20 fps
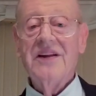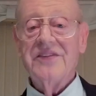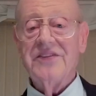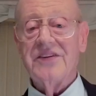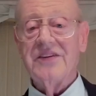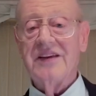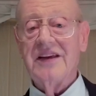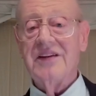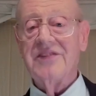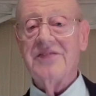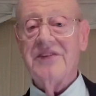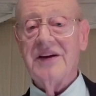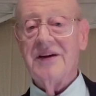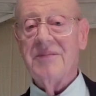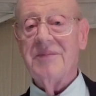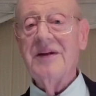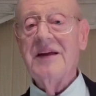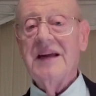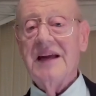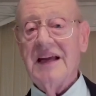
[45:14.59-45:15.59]
to give
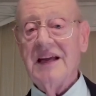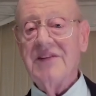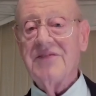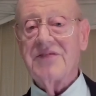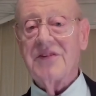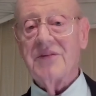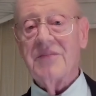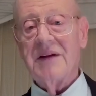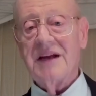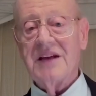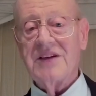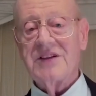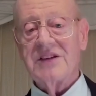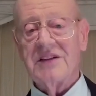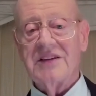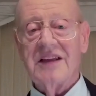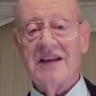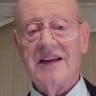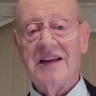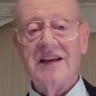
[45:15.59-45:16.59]
him
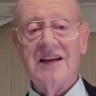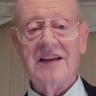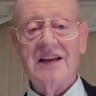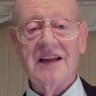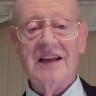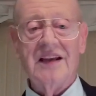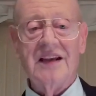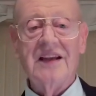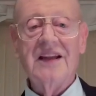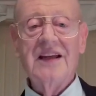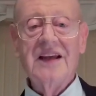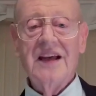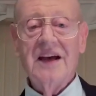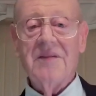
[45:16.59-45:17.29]
information that he needed